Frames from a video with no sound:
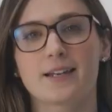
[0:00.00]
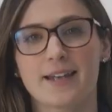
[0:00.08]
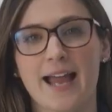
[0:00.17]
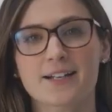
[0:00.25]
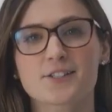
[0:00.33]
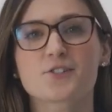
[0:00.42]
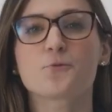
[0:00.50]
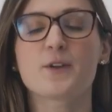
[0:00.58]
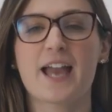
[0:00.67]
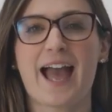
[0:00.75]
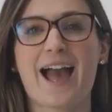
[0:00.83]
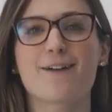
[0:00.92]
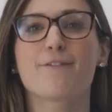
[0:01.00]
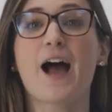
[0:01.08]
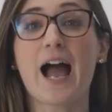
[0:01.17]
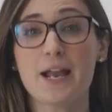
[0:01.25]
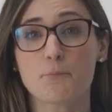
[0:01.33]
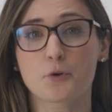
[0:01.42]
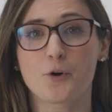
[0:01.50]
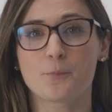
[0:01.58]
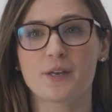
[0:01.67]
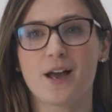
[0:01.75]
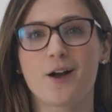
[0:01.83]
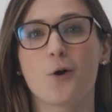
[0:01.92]
Next, we have
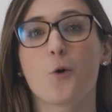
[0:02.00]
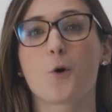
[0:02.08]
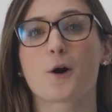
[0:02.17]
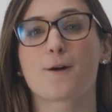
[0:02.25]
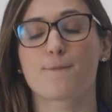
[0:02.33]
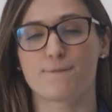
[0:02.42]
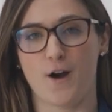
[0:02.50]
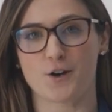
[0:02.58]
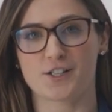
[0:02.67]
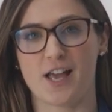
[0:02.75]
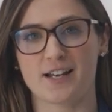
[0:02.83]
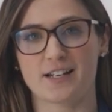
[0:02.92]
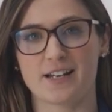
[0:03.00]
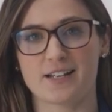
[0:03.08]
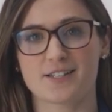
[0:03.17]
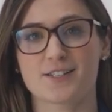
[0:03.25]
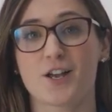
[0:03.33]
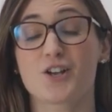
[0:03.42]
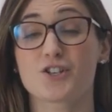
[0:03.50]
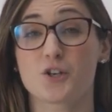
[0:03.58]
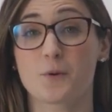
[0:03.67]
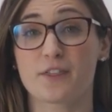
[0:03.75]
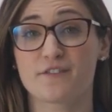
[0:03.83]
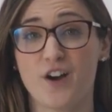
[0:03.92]
hyperopia, or farsightedness.
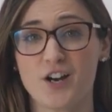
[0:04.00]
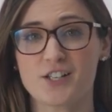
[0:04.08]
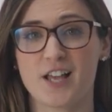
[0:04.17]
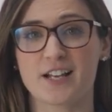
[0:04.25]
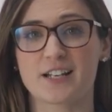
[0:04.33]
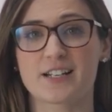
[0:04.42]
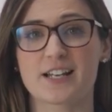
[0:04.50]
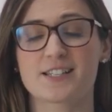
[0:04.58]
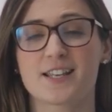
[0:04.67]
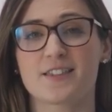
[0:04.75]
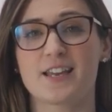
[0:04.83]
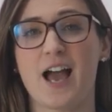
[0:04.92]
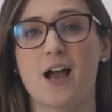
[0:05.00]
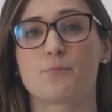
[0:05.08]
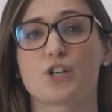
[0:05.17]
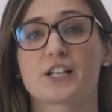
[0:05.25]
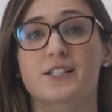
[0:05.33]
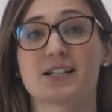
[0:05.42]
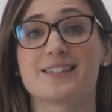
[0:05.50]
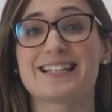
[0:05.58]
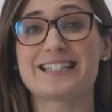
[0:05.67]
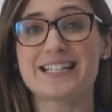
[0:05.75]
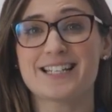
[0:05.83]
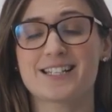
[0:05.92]
So with farsightedness, the objects in
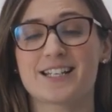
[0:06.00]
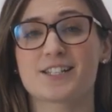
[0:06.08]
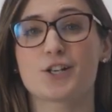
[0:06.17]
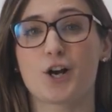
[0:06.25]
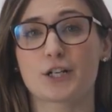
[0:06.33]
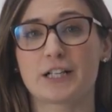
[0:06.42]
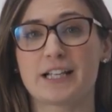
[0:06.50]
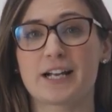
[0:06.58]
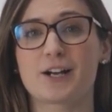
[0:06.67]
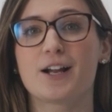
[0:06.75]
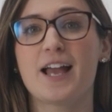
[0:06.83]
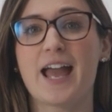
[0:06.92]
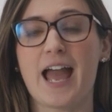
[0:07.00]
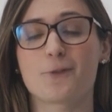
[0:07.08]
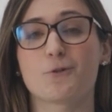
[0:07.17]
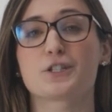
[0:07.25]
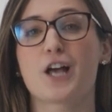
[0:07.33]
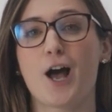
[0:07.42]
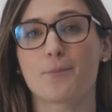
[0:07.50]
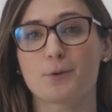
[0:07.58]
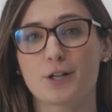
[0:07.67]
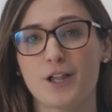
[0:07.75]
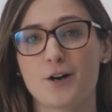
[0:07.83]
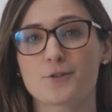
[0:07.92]
the distance are clear and what's
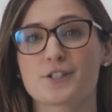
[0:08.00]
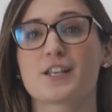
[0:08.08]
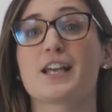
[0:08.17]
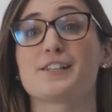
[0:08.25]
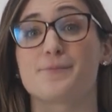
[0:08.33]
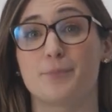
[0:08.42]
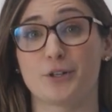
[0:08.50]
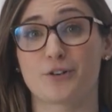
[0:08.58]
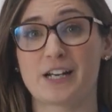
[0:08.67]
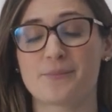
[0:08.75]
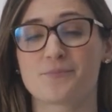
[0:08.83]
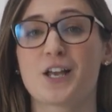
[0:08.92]
up close is blurry.